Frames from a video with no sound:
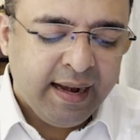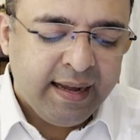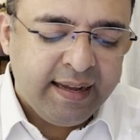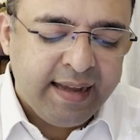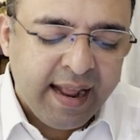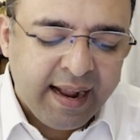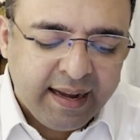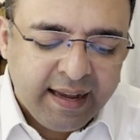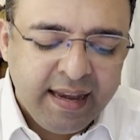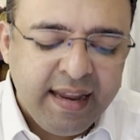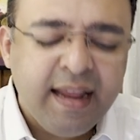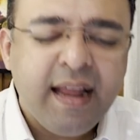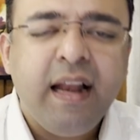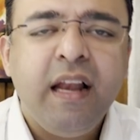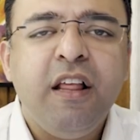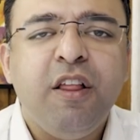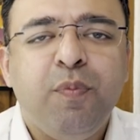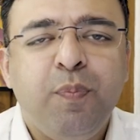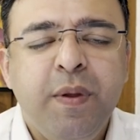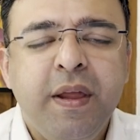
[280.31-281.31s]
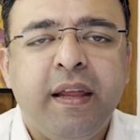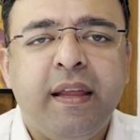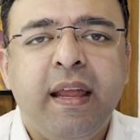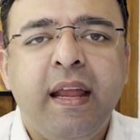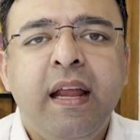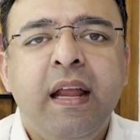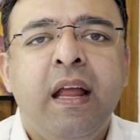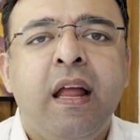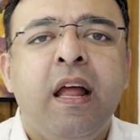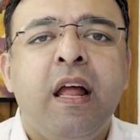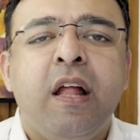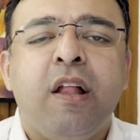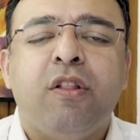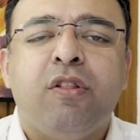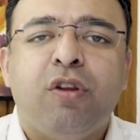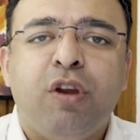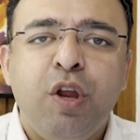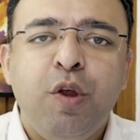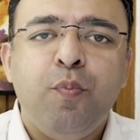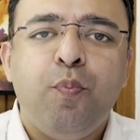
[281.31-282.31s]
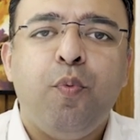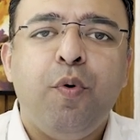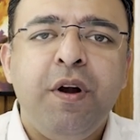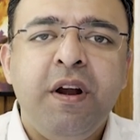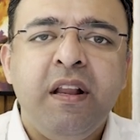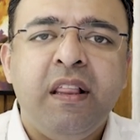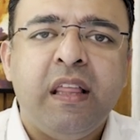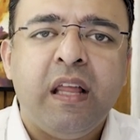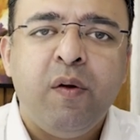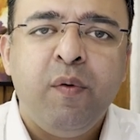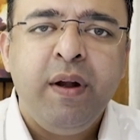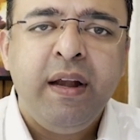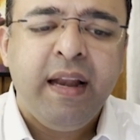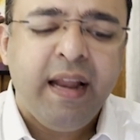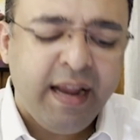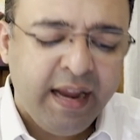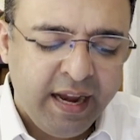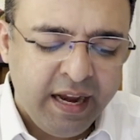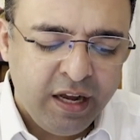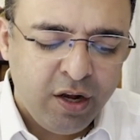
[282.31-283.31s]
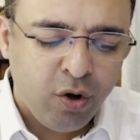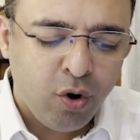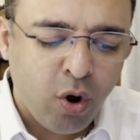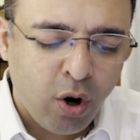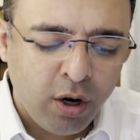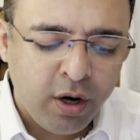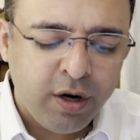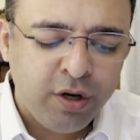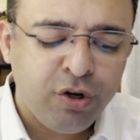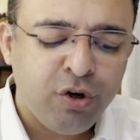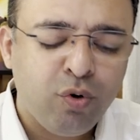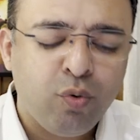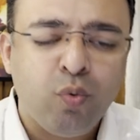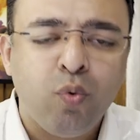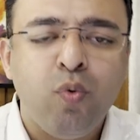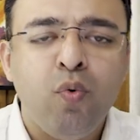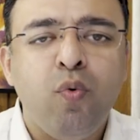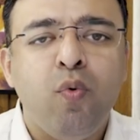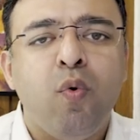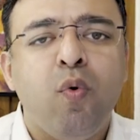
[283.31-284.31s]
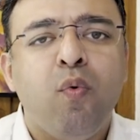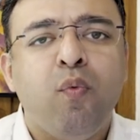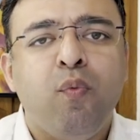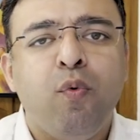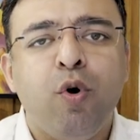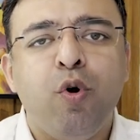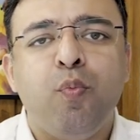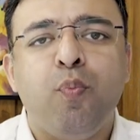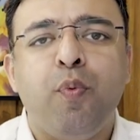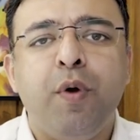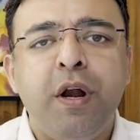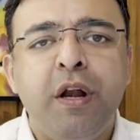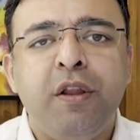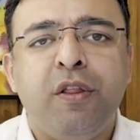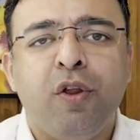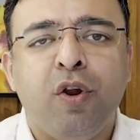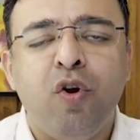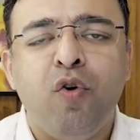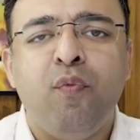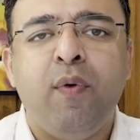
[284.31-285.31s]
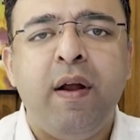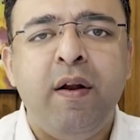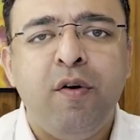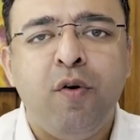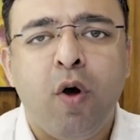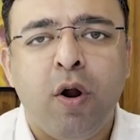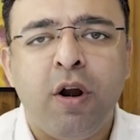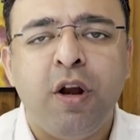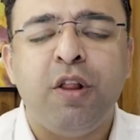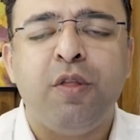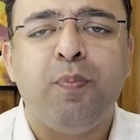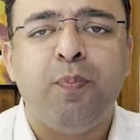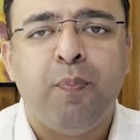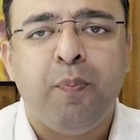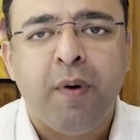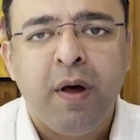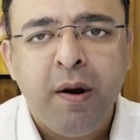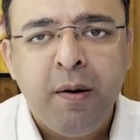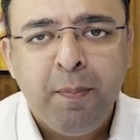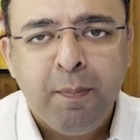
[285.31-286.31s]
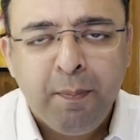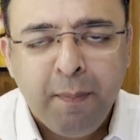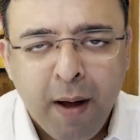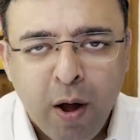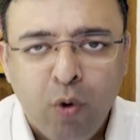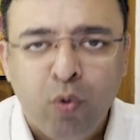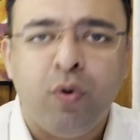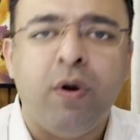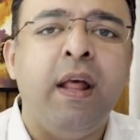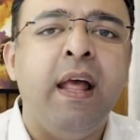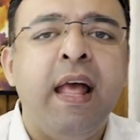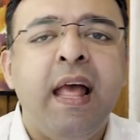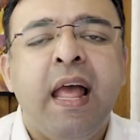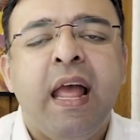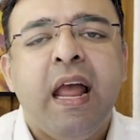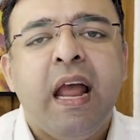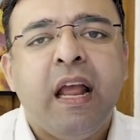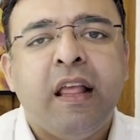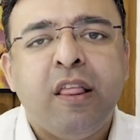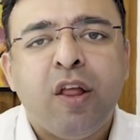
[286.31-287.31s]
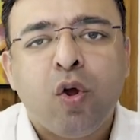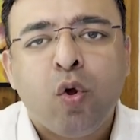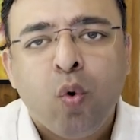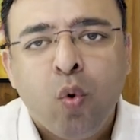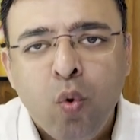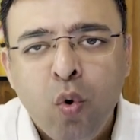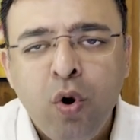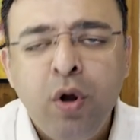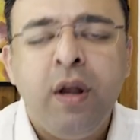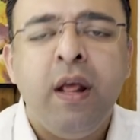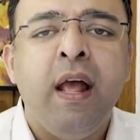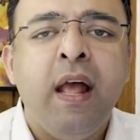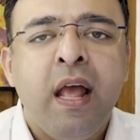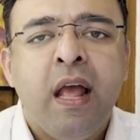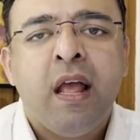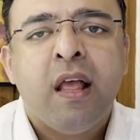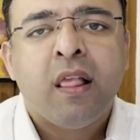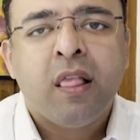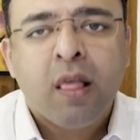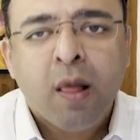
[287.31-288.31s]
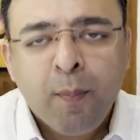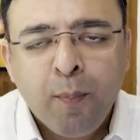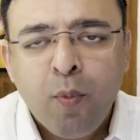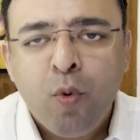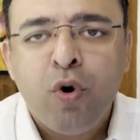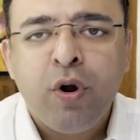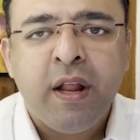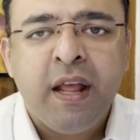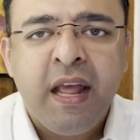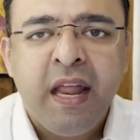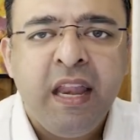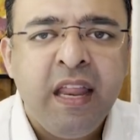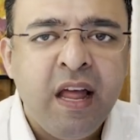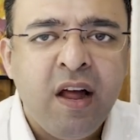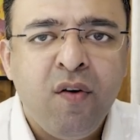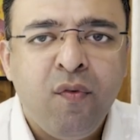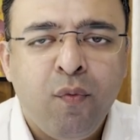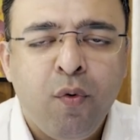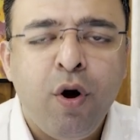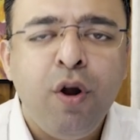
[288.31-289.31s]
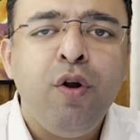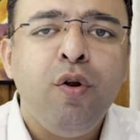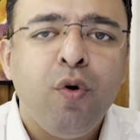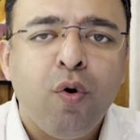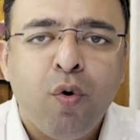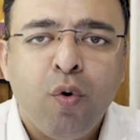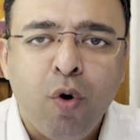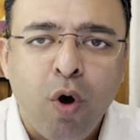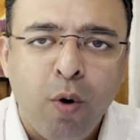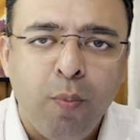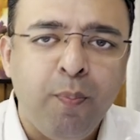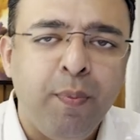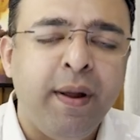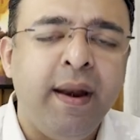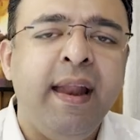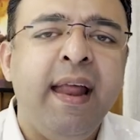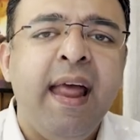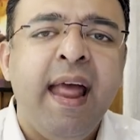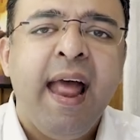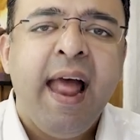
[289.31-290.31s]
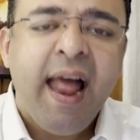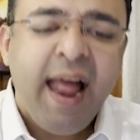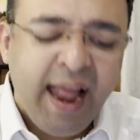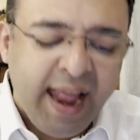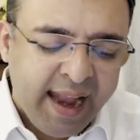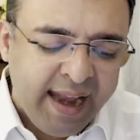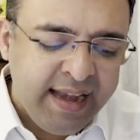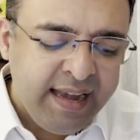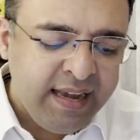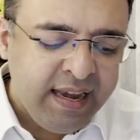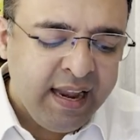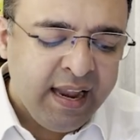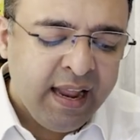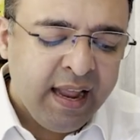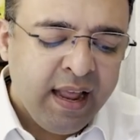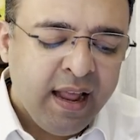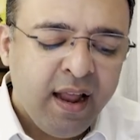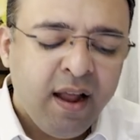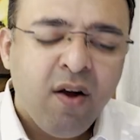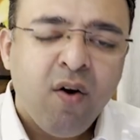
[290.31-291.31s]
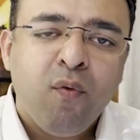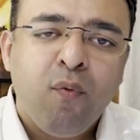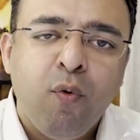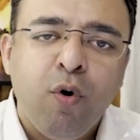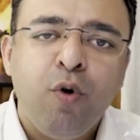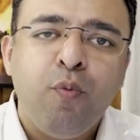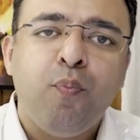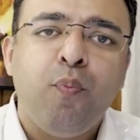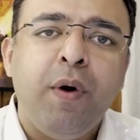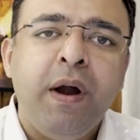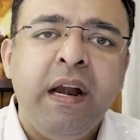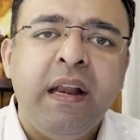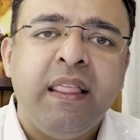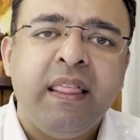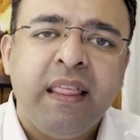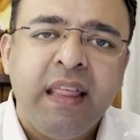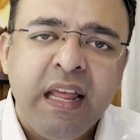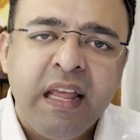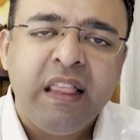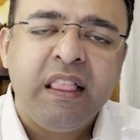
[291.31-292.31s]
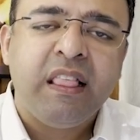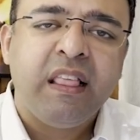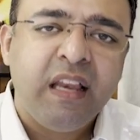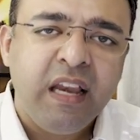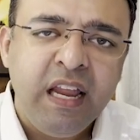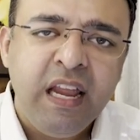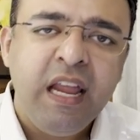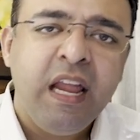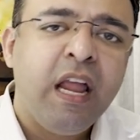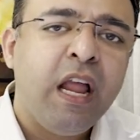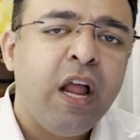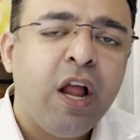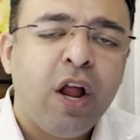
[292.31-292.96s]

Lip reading: Technically speaking, $3.78 to $4.05 per pound is a good support area for copper, and $4.63